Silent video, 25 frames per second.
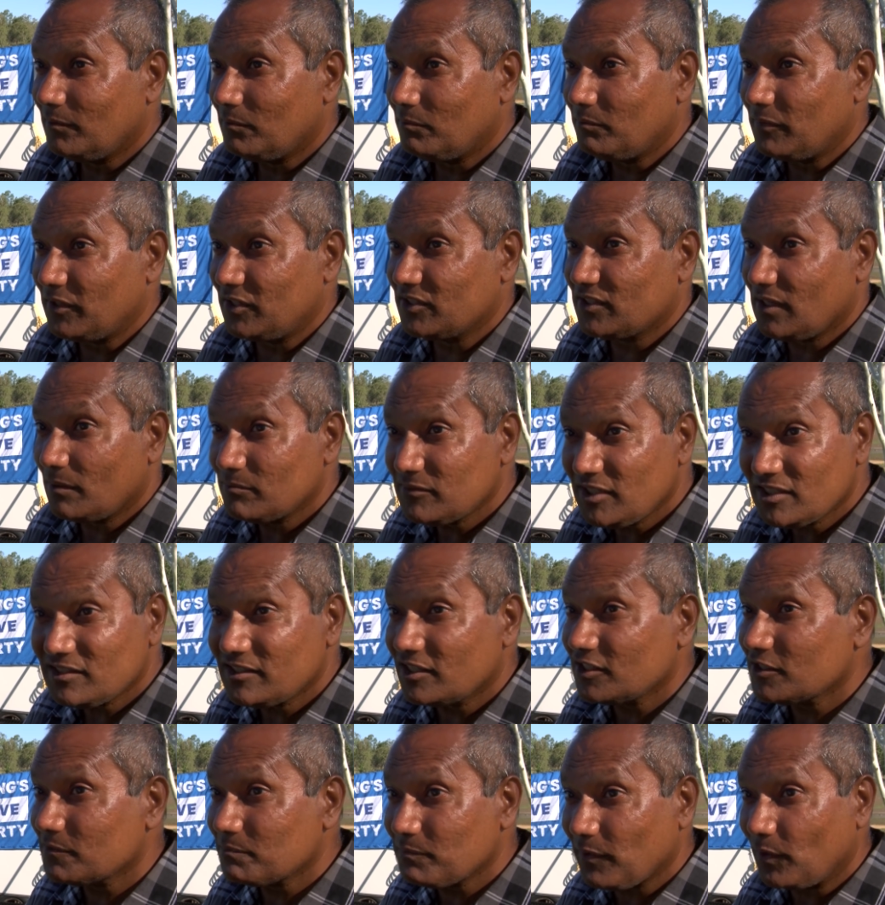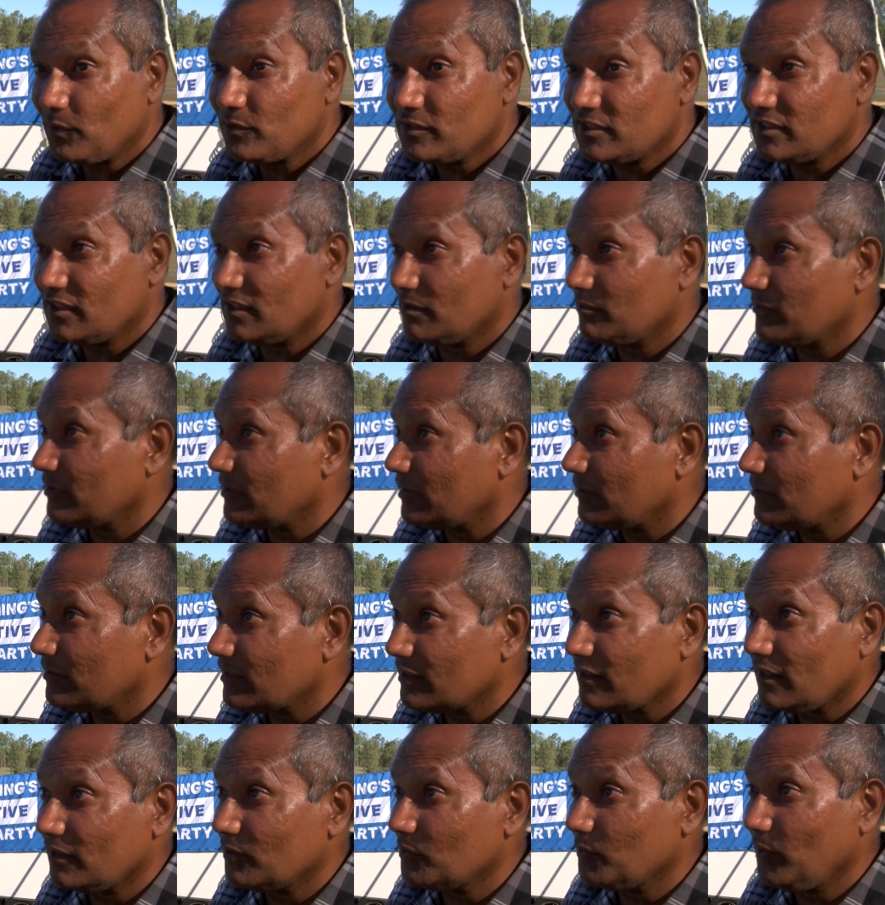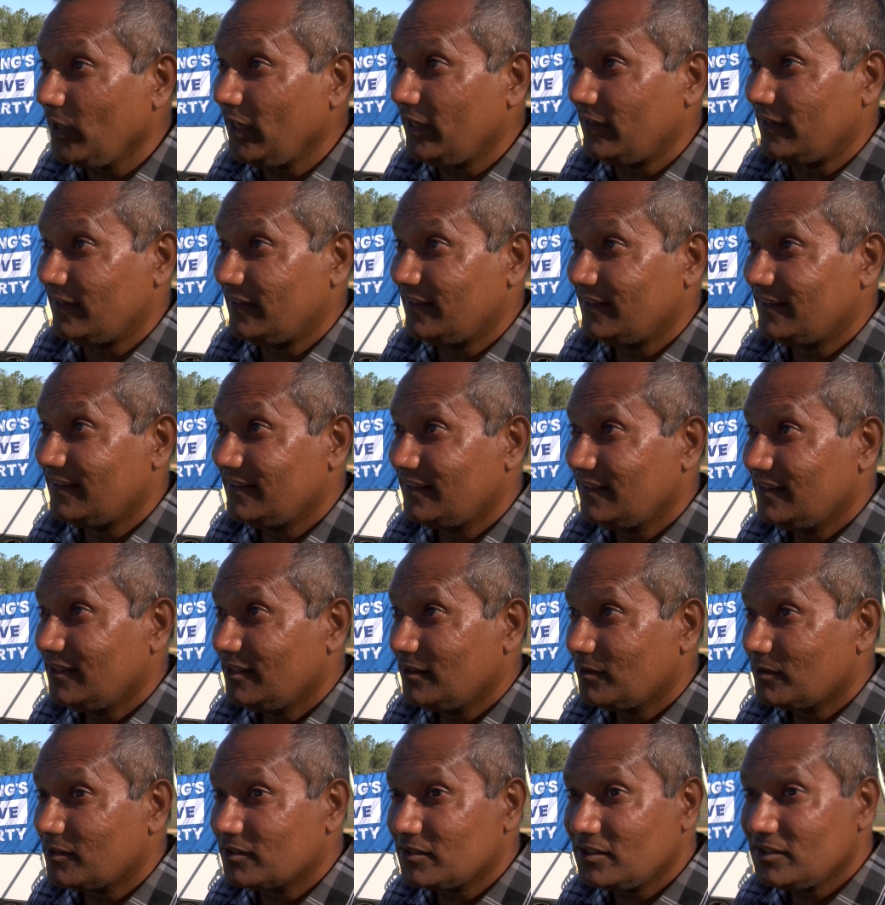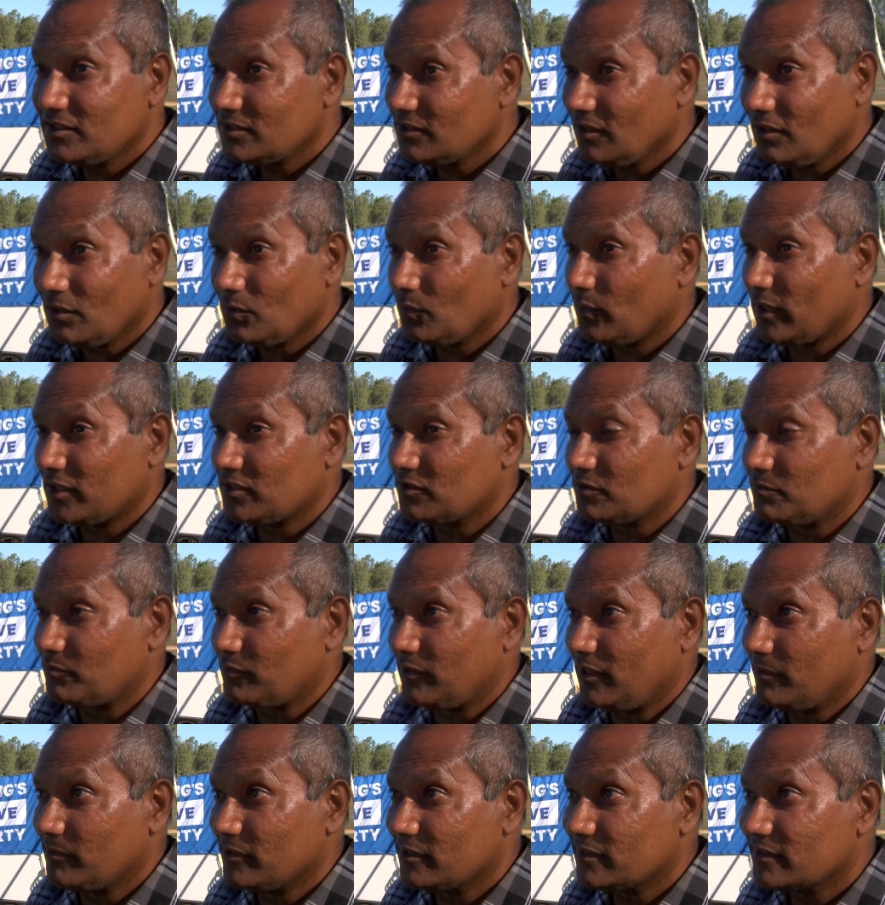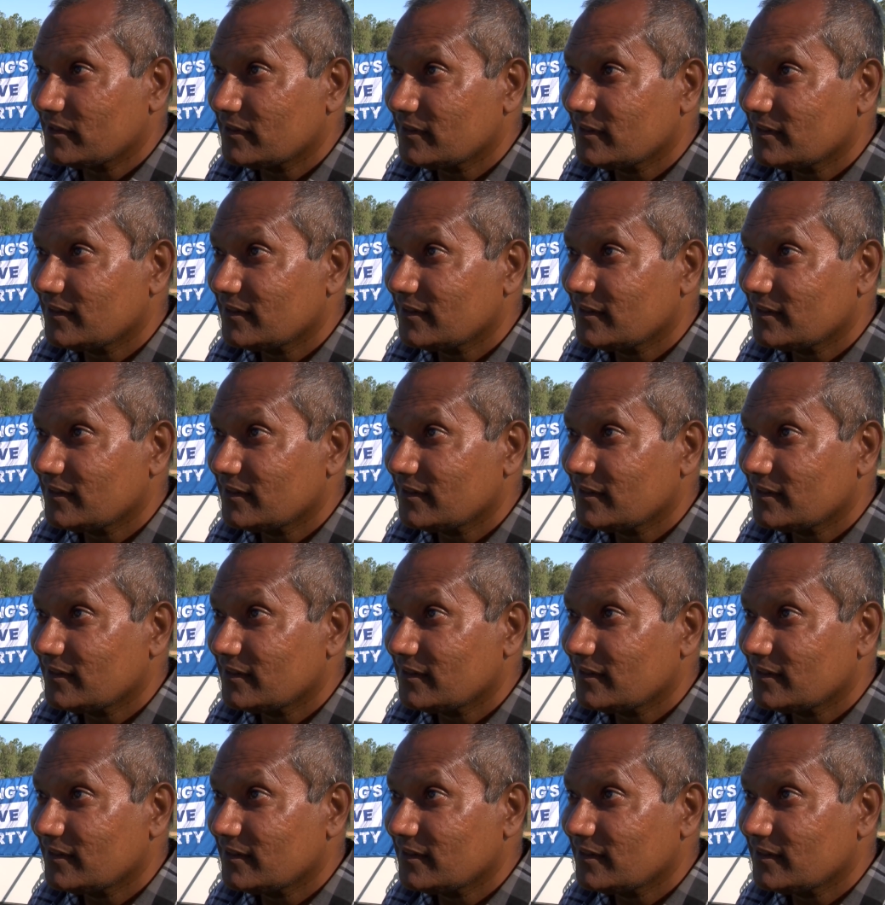Because I'm just exposing him in another way, because he's not a white supremacist.